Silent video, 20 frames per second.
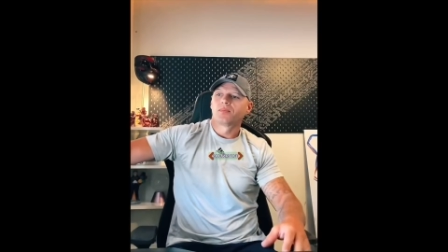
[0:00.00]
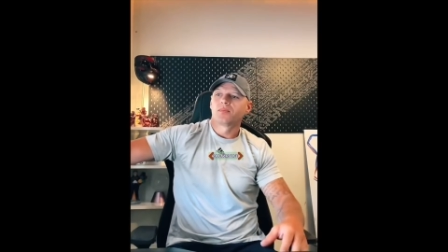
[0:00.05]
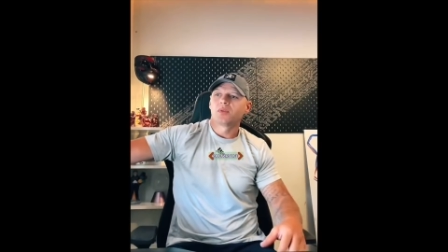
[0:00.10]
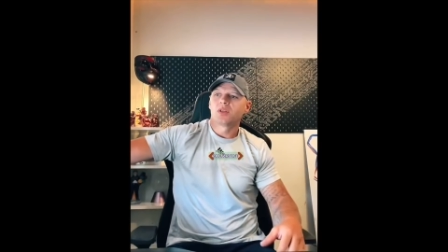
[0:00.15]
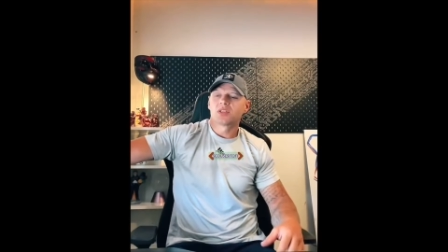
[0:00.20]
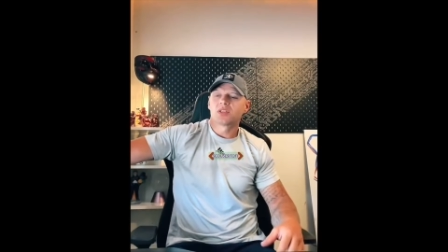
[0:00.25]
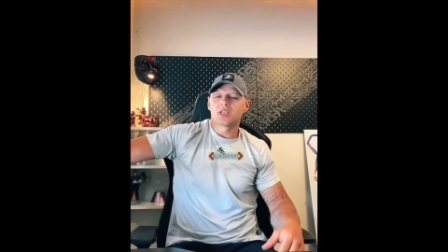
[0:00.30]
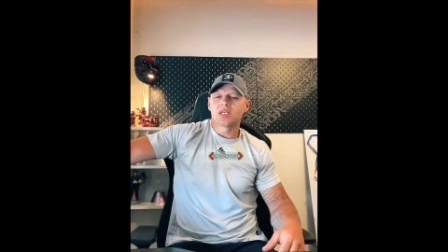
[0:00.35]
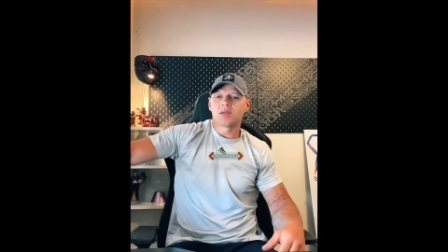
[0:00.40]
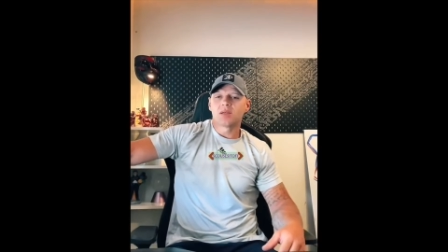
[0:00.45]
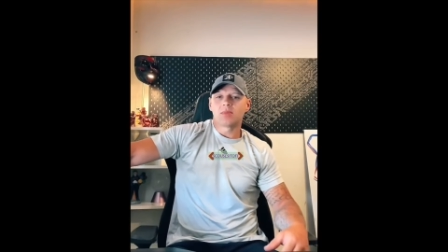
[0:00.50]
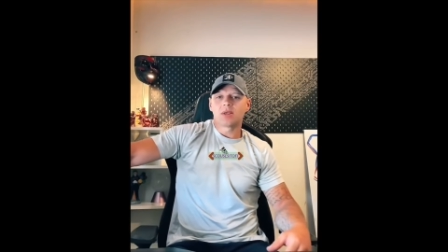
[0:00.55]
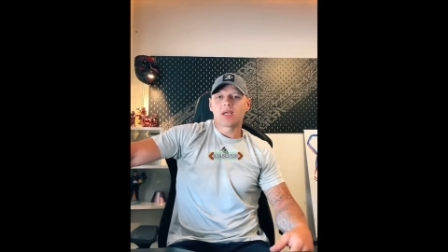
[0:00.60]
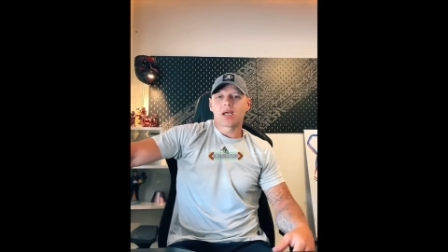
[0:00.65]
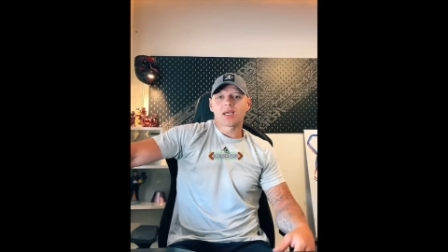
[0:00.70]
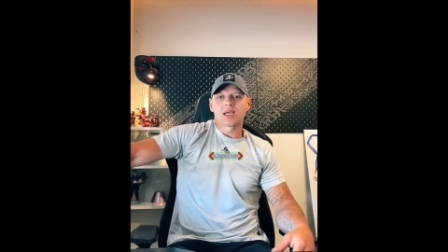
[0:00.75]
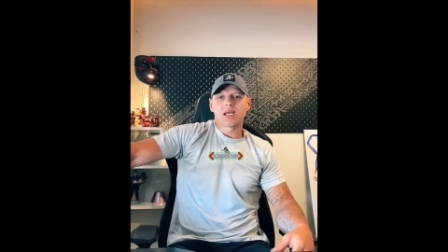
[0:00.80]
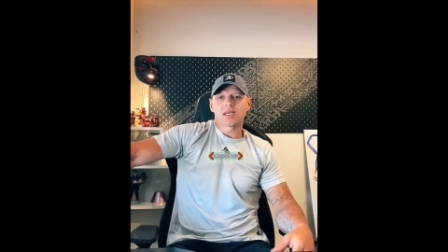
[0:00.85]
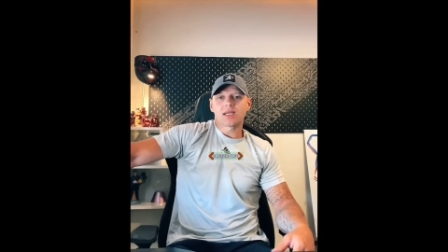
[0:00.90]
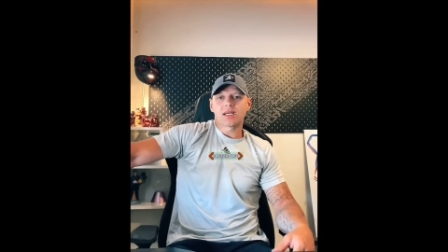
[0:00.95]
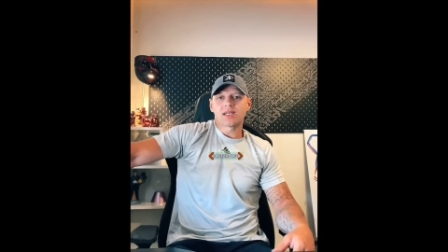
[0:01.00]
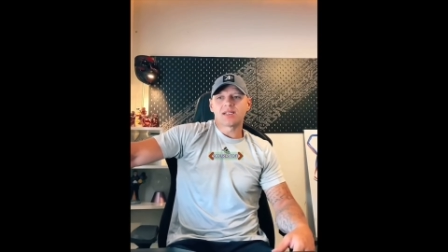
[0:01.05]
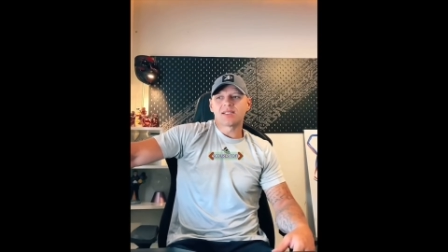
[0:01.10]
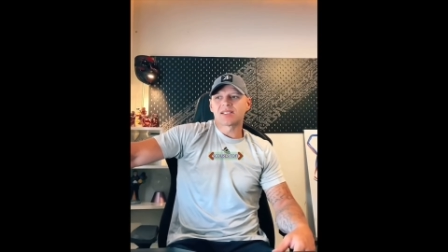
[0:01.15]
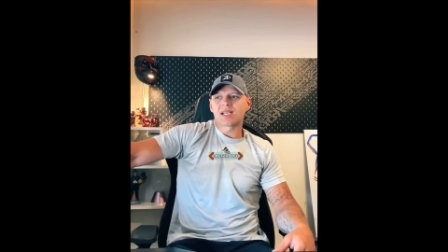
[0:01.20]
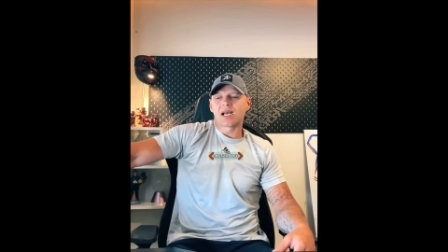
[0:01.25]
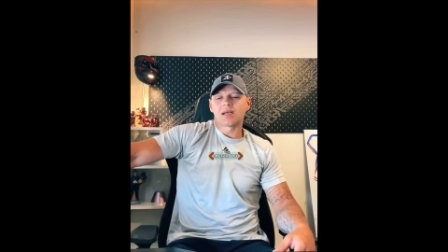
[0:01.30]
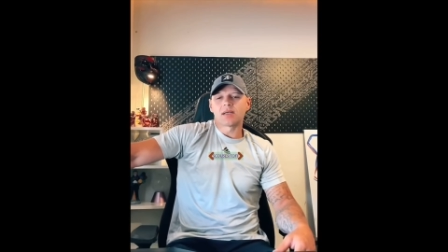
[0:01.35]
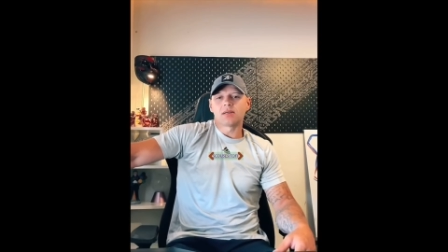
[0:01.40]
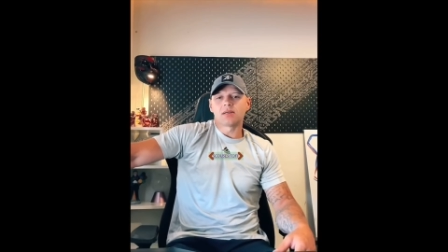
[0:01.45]
You see me, I get
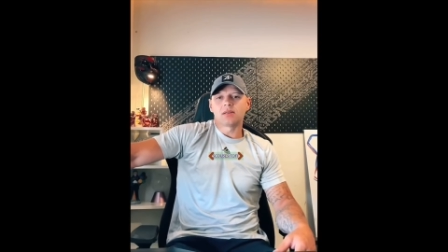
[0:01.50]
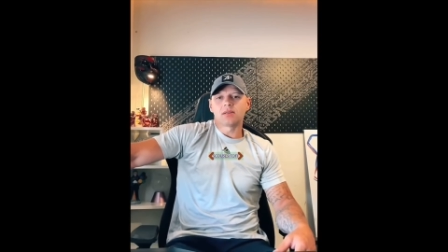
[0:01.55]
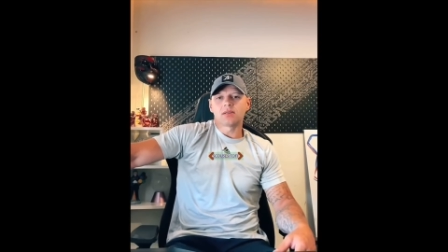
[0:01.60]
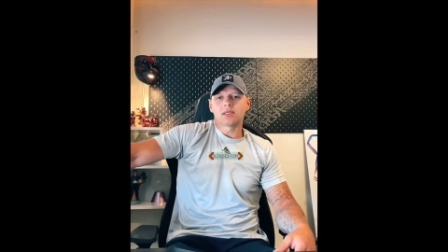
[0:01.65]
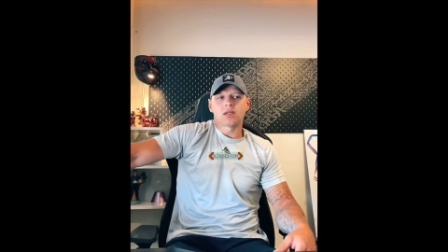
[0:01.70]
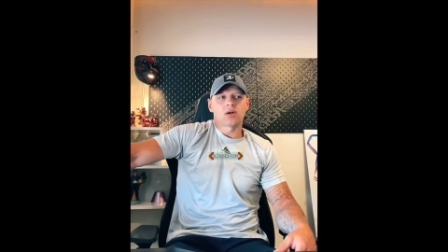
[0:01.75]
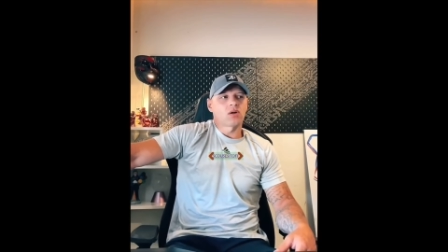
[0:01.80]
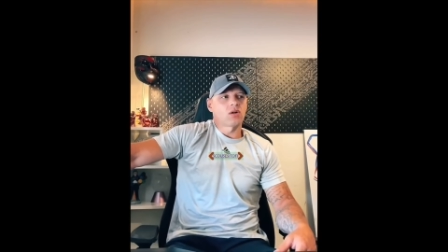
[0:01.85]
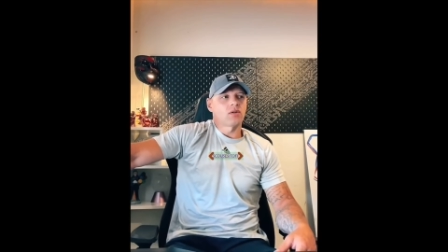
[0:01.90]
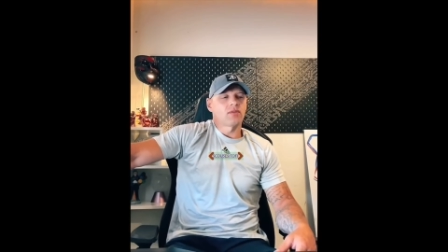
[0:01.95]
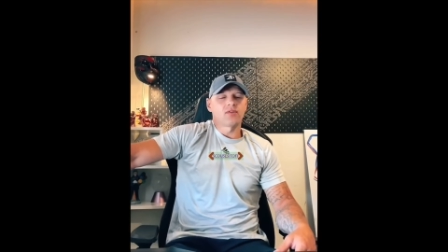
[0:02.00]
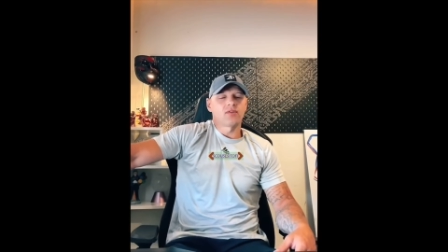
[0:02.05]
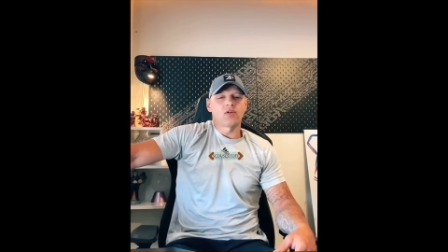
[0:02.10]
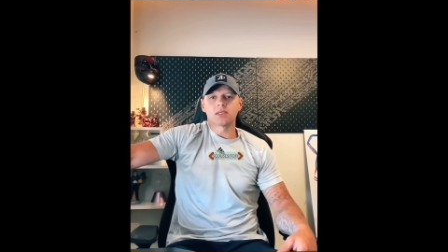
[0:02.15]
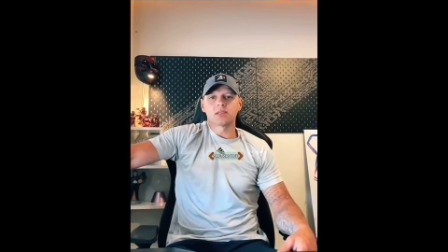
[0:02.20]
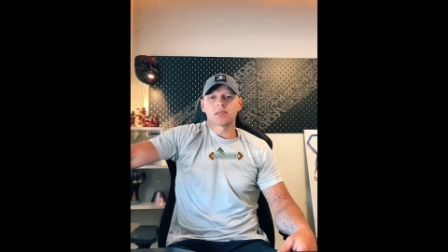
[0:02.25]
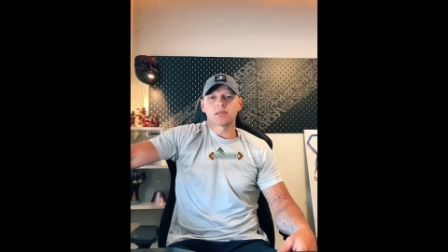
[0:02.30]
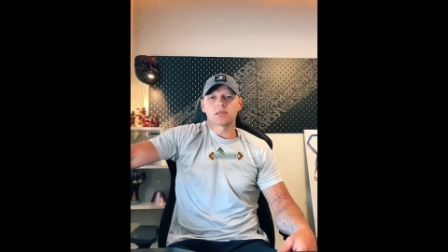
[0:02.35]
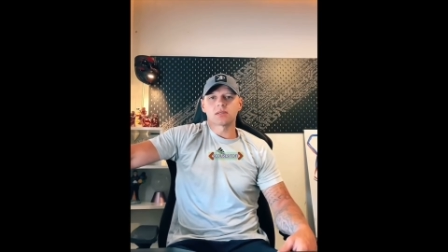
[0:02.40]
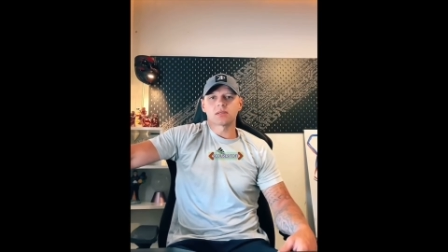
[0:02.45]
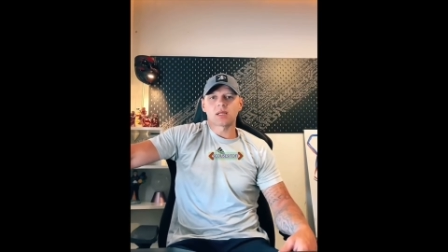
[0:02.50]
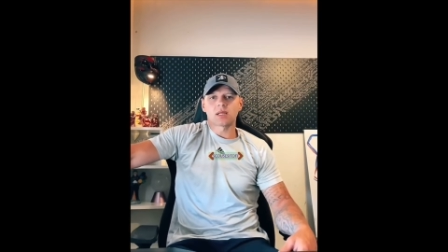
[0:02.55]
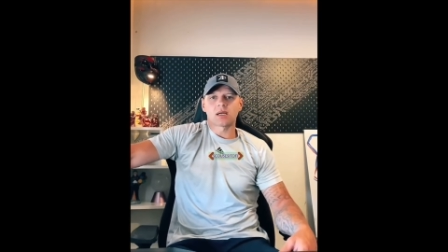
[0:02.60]
entangled in all places,